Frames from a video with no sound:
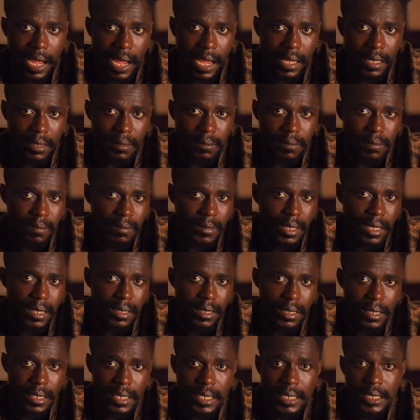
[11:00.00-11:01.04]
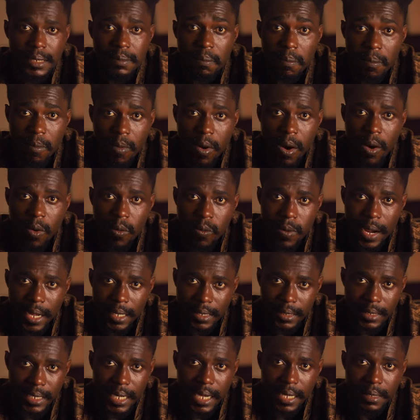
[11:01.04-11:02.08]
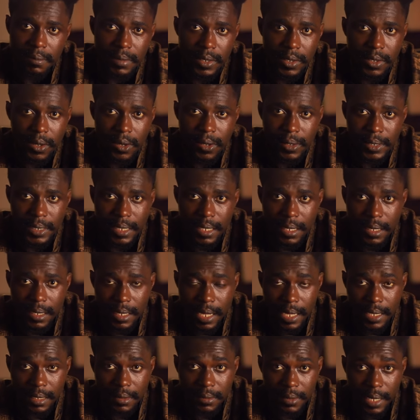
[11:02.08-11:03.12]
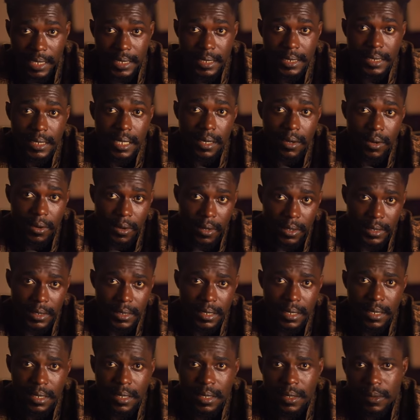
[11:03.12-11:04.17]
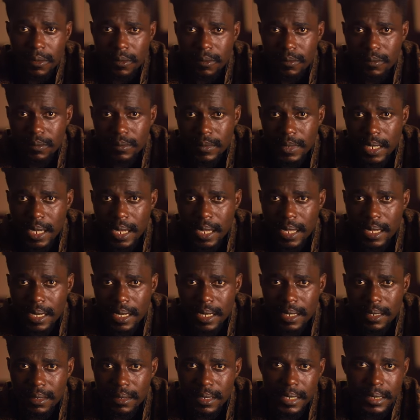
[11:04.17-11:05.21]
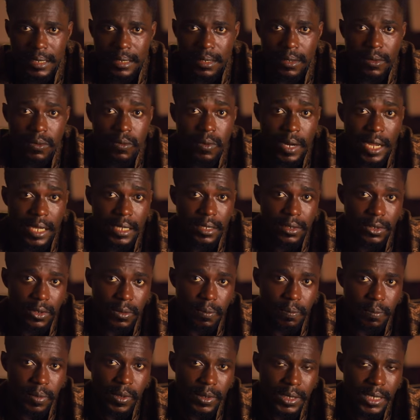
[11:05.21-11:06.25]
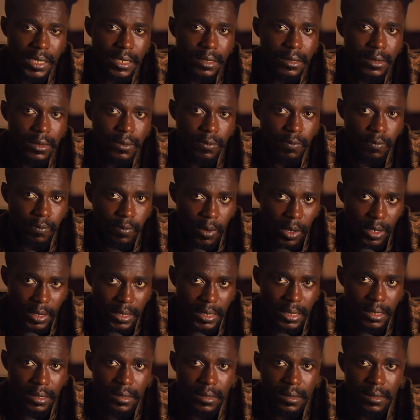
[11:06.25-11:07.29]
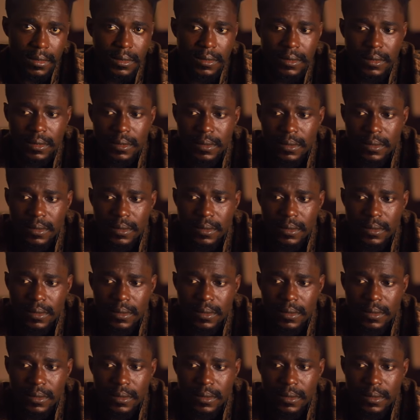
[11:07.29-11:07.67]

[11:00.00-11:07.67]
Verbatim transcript: i think it needs more work done because it crashes a lot the little work you put into voxel